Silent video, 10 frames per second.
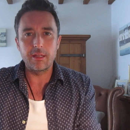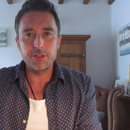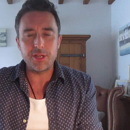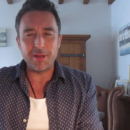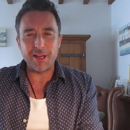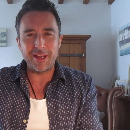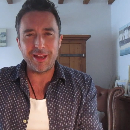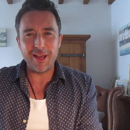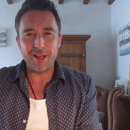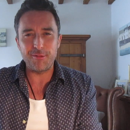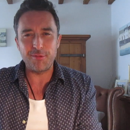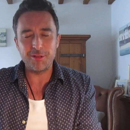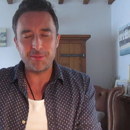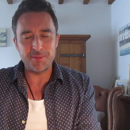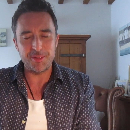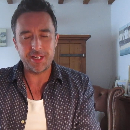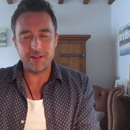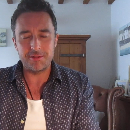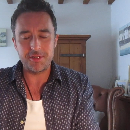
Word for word: Gemini, hi, welcome to my channel.